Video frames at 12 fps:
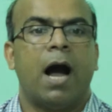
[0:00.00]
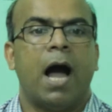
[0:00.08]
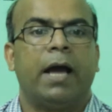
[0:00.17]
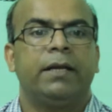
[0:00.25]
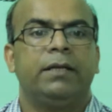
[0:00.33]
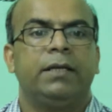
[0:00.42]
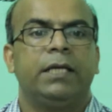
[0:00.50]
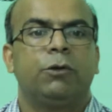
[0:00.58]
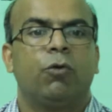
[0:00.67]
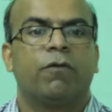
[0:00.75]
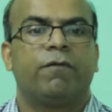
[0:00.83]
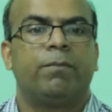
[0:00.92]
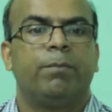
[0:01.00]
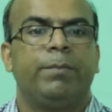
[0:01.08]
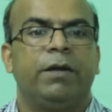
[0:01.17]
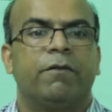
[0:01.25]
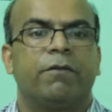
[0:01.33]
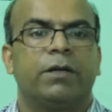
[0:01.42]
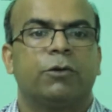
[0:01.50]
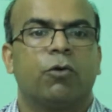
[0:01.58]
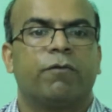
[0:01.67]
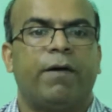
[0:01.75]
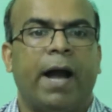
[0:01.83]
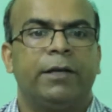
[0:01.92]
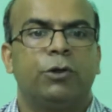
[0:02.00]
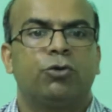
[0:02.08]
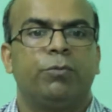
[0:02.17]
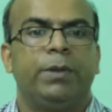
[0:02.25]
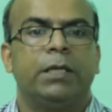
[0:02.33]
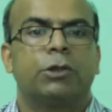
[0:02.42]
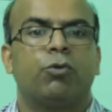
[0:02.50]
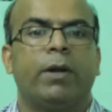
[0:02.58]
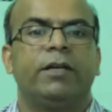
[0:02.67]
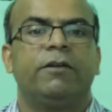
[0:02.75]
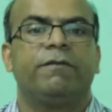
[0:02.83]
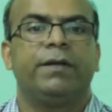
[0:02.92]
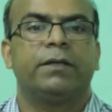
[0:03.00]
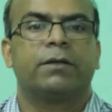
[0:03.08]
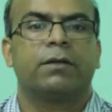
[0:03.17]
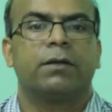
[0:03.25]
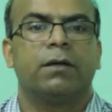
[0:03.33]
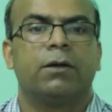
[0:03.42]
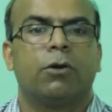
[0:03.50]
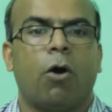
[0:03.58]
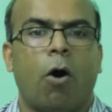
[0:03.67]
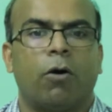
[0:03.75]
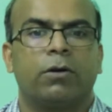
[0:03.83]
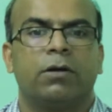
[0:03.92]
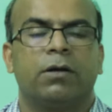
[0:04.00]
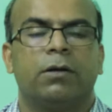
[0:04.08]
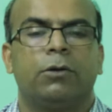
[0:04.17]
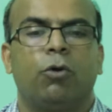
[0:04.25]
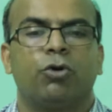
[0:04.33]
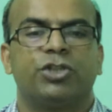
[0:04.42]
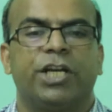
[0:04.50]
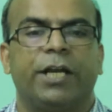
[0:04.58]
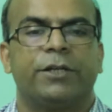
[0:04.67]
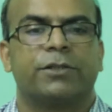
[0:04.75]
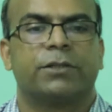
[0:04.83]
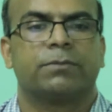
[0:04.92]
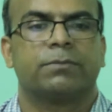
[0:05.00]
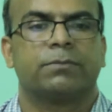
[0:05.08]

and it will find it to be 20 feet long, no change.